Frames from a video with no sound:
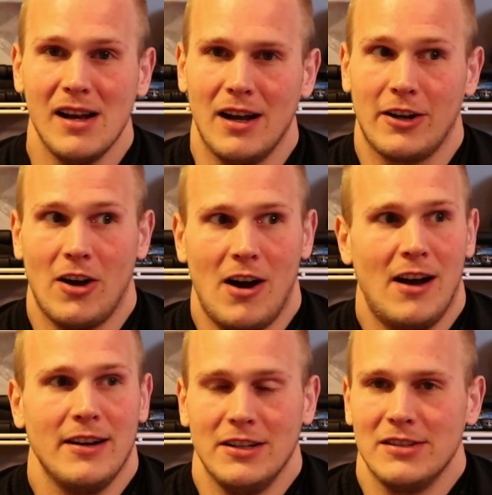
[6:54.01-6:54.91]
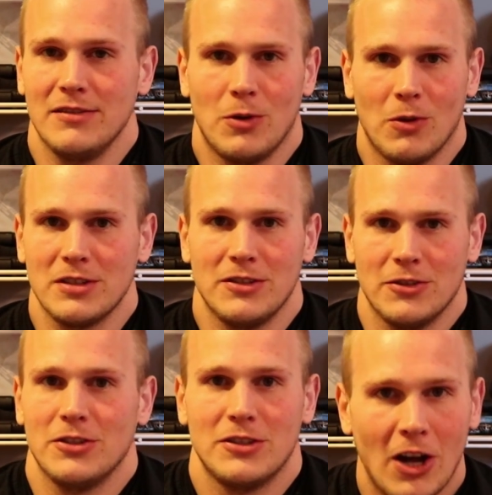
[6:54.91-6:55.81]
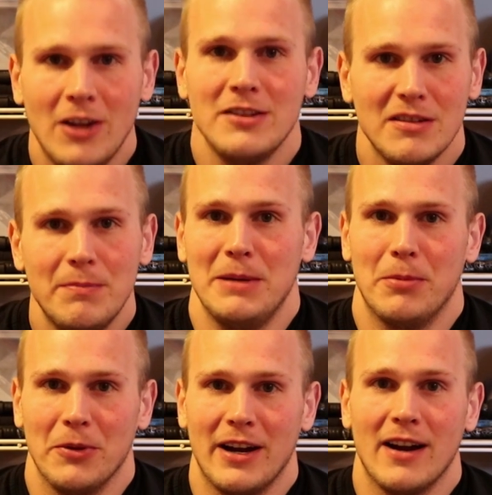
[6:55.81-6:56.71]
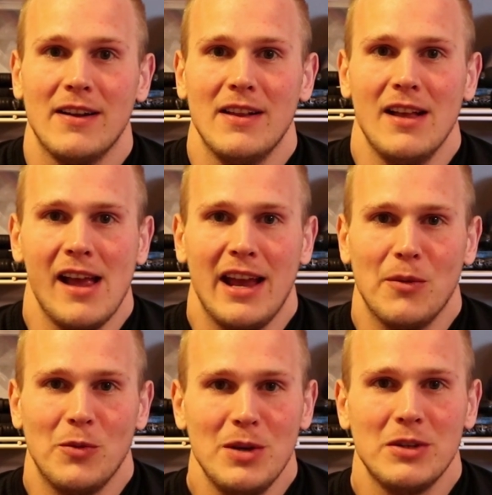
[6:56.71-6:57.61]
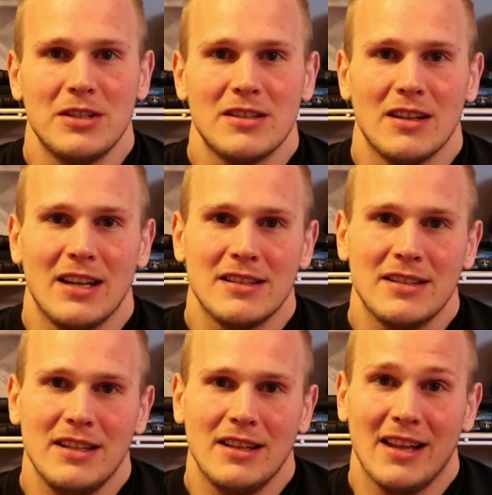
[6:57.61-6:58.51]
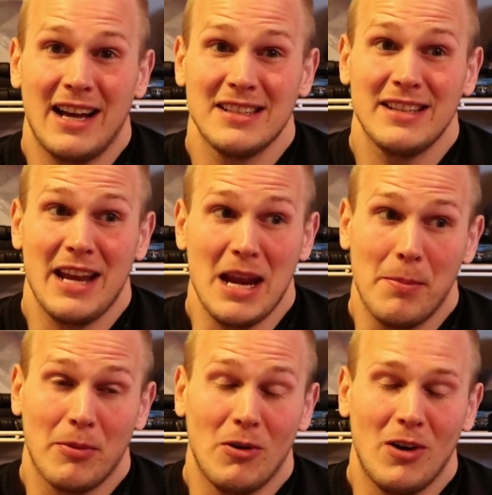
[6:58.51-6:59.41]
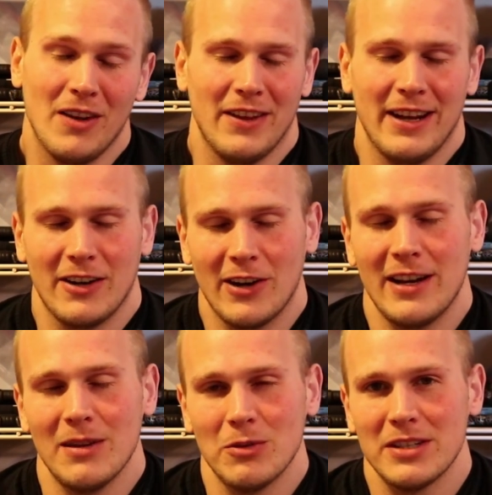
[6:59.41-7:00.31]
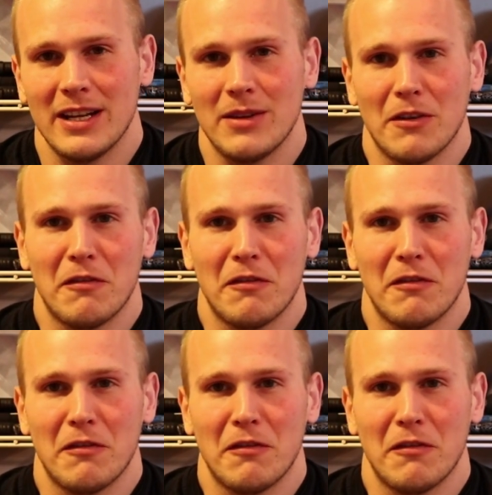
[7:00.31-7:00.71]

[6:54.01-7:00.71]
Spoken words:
A con is, of course, there's just tons of people there. And we went to Zaleski last April on like, granted it was like the